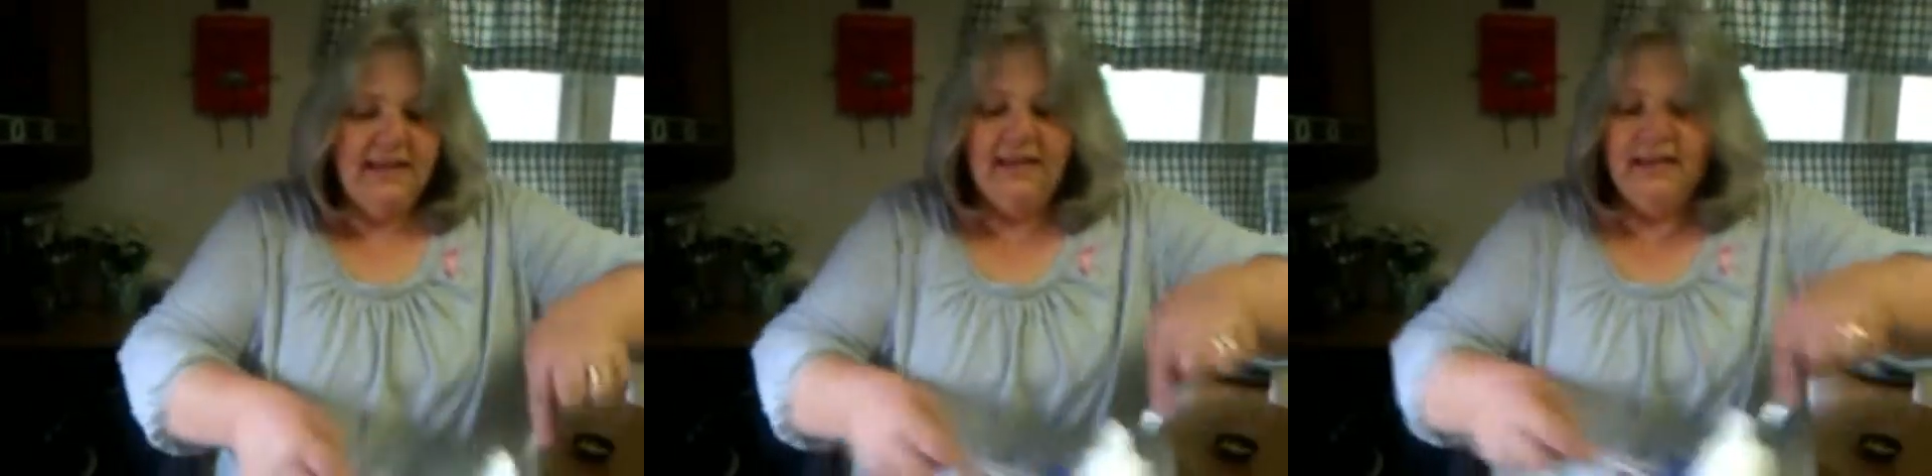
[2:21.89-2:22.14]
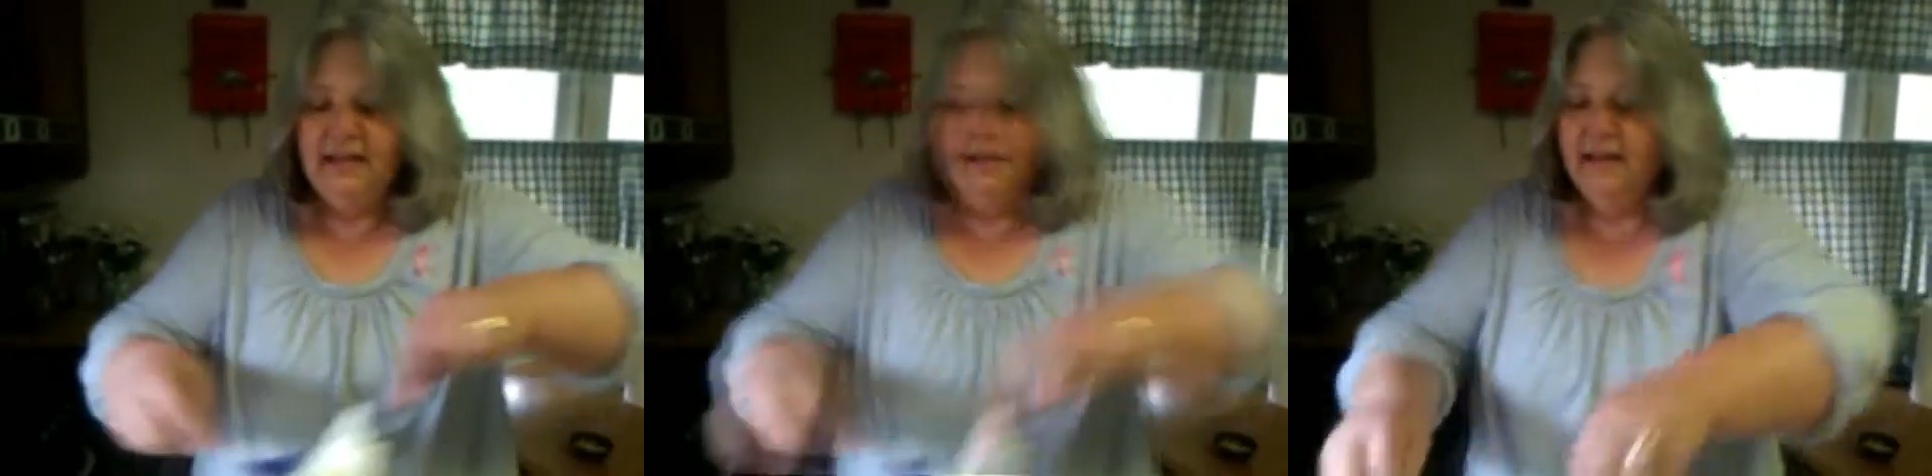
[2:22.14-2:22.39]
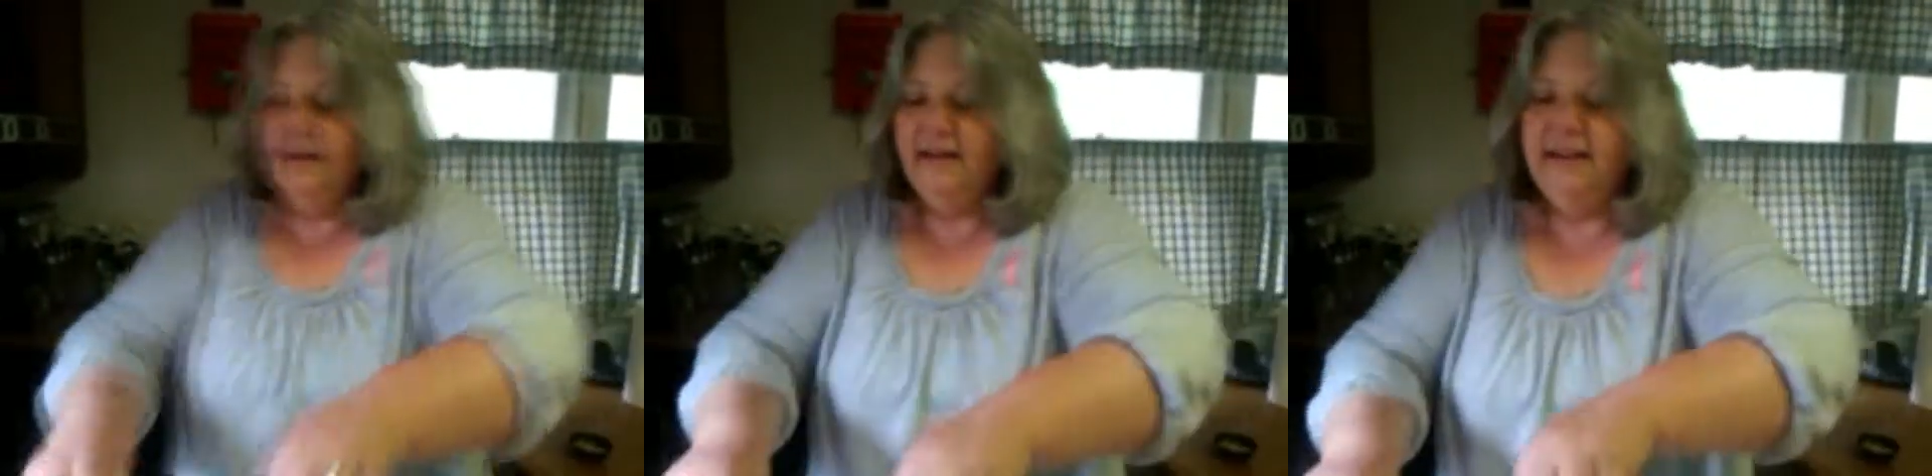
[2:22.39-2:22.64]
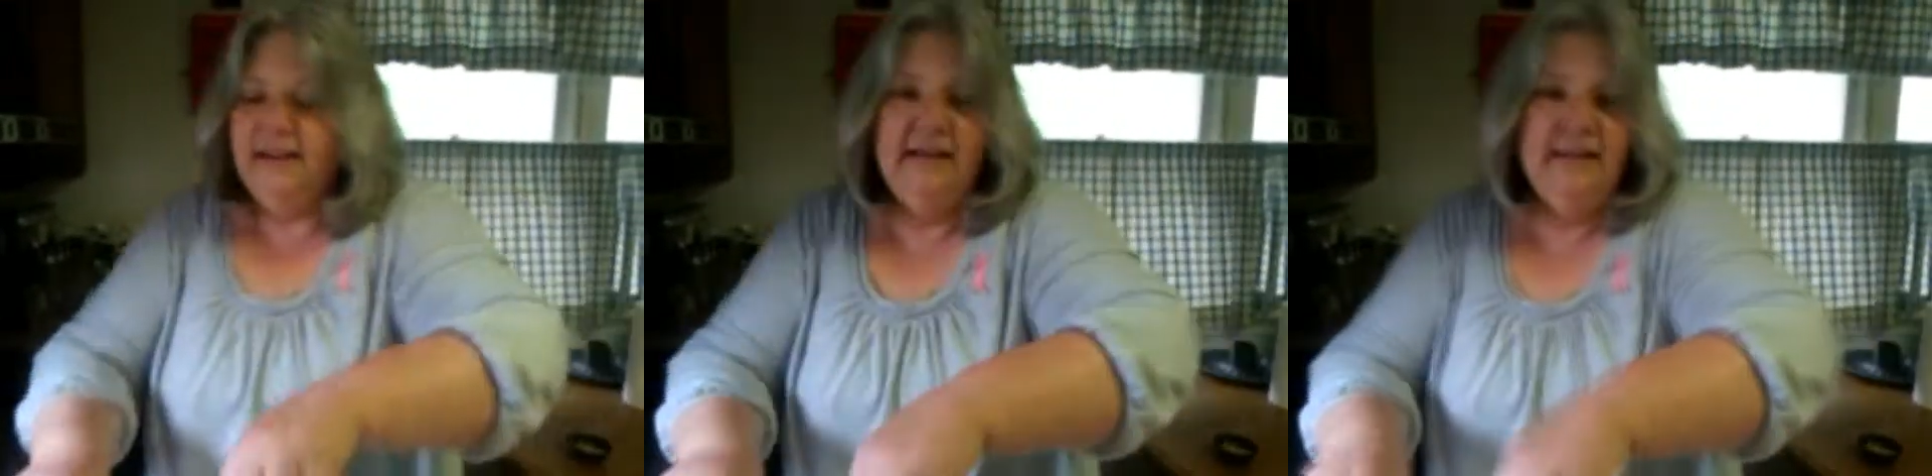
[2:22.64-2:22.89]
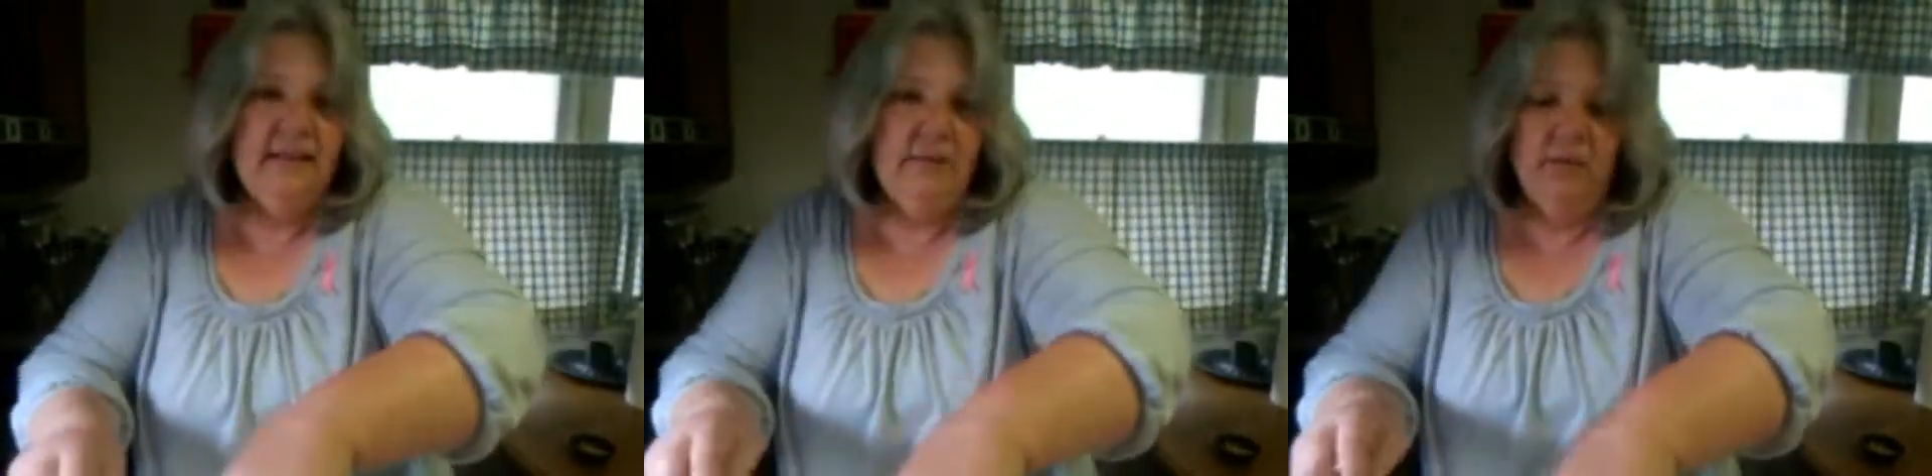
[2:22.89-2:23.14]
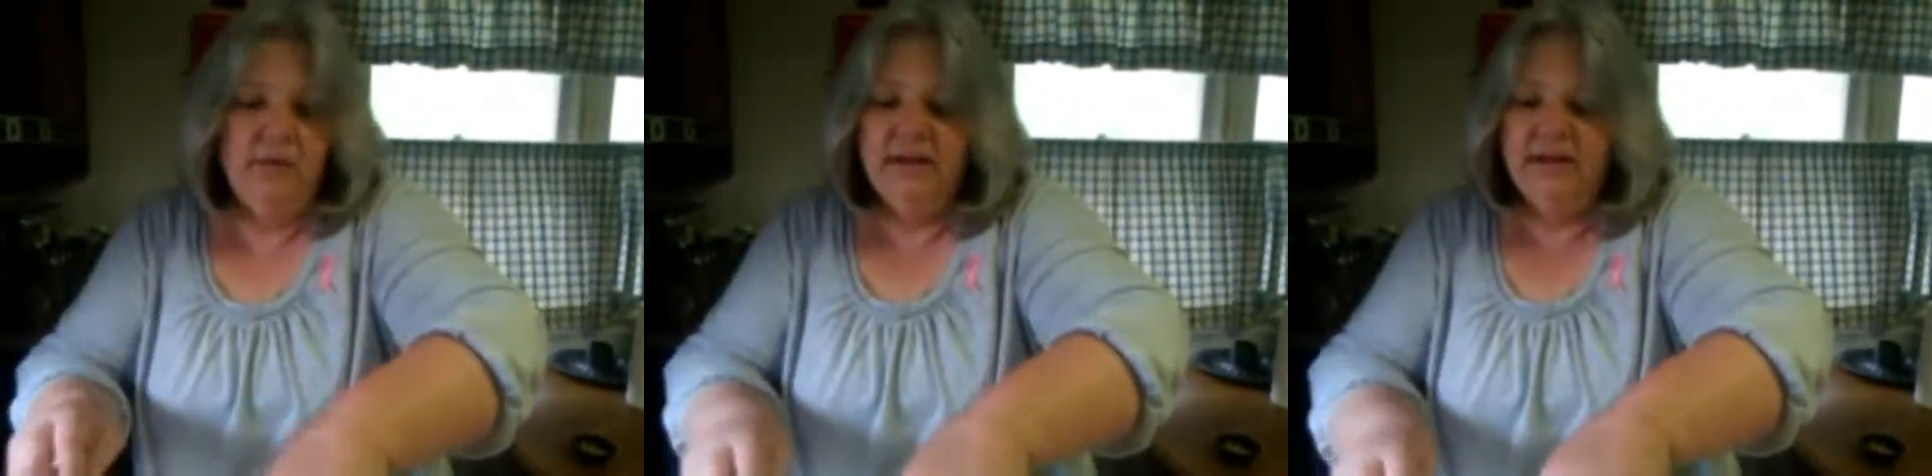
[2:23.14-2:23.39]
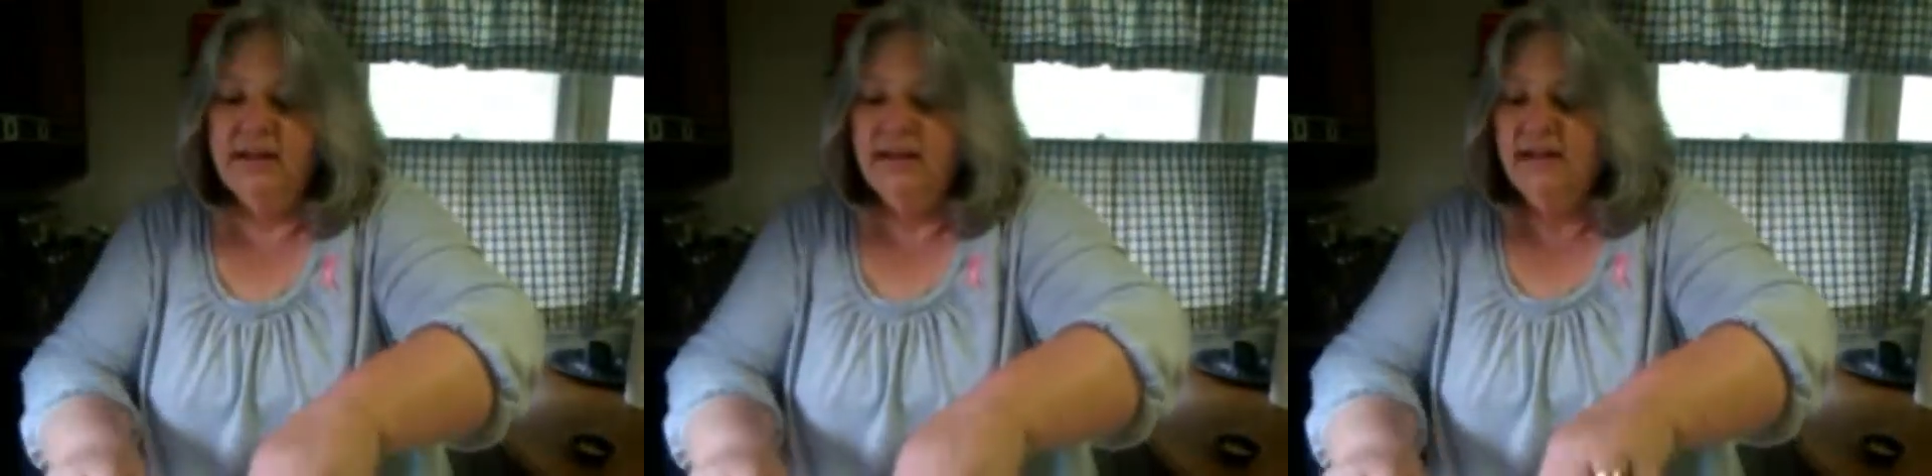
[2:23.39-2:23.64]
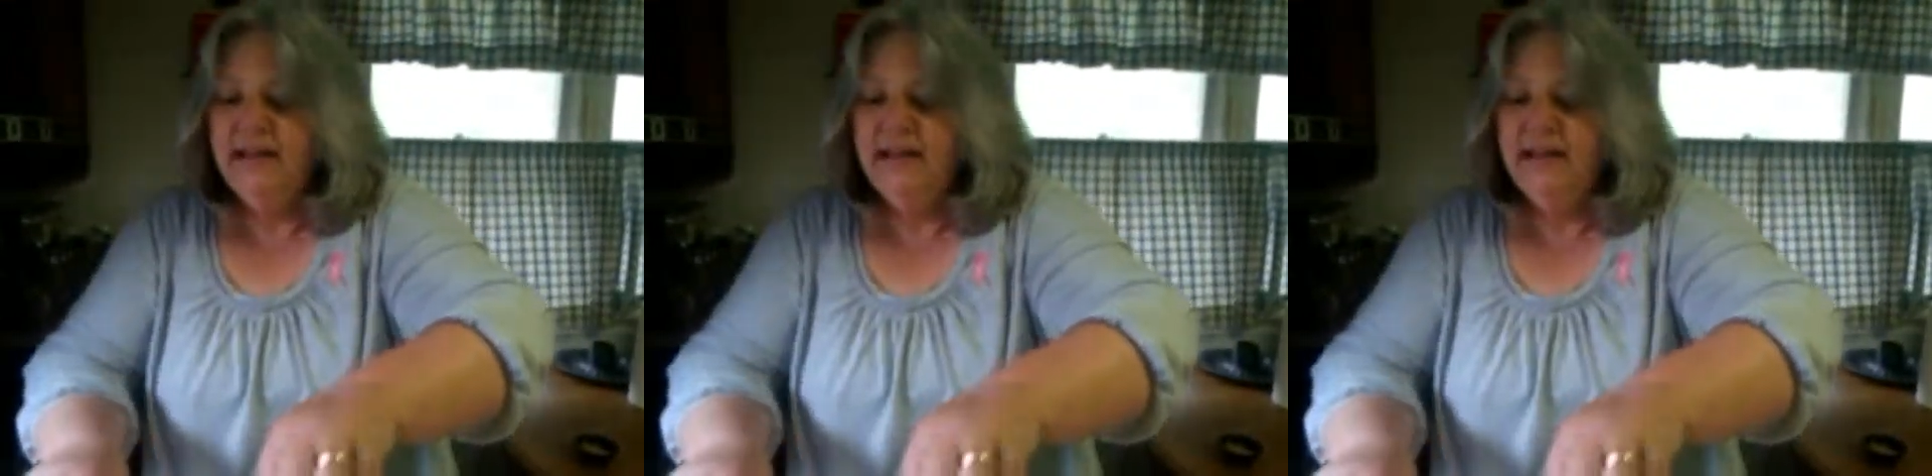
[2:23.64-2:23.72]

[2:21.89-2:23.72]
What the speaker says: any kind of cake they wanted,